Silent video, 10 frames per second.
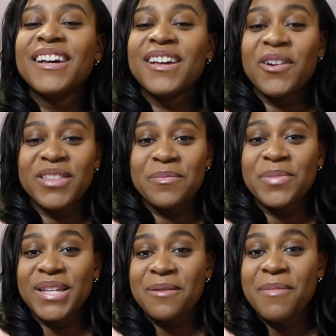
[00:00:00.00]
on the
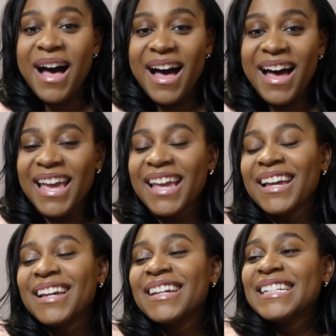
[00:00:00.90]
BMI,
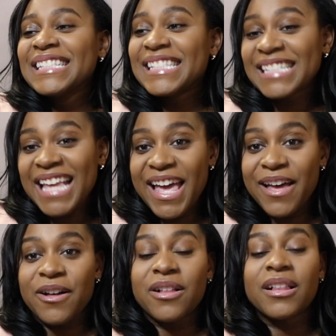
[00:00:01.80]

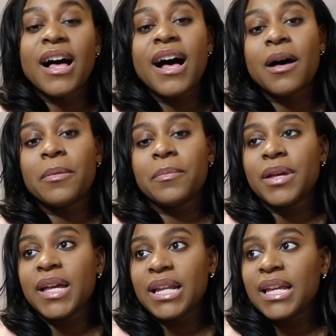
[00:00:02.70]
scale, um,
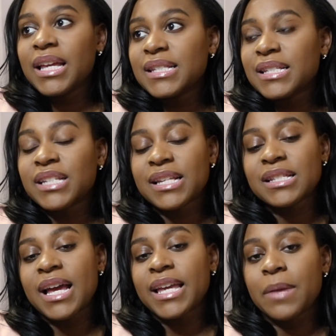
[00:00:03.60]
it is
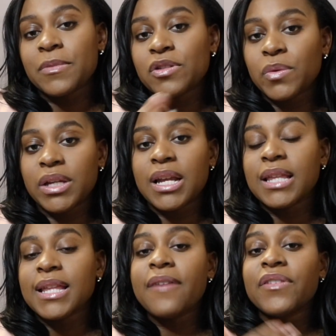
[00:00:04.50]
suggested I gain between
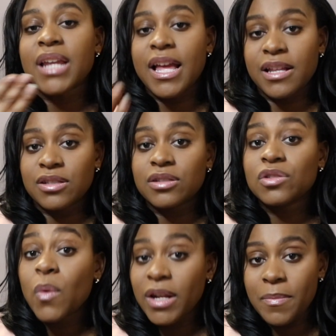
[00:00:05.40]
11 and
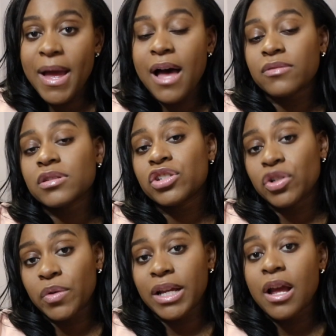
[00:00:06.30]
20 pounds
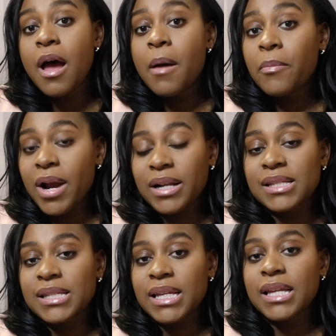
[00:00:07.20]
during
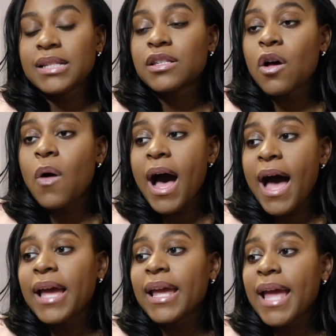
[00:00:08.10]
pregnancy. So
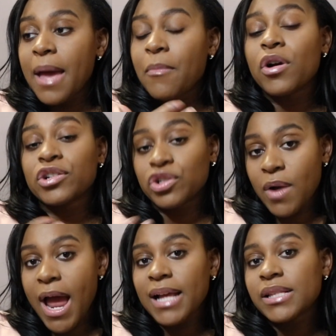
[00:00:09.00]
I am on
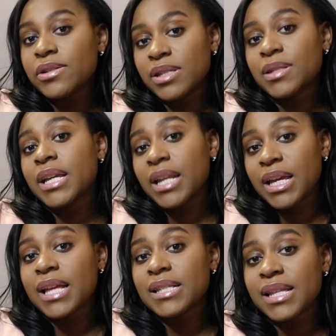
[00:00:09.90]
track to
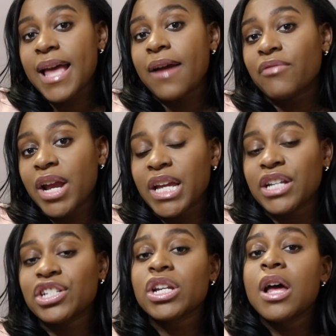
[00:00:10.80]
getting into that
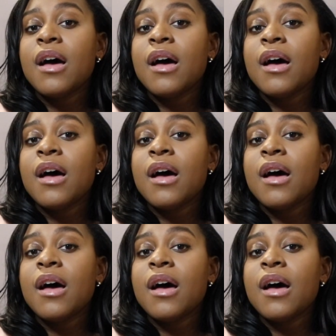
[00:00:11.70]
range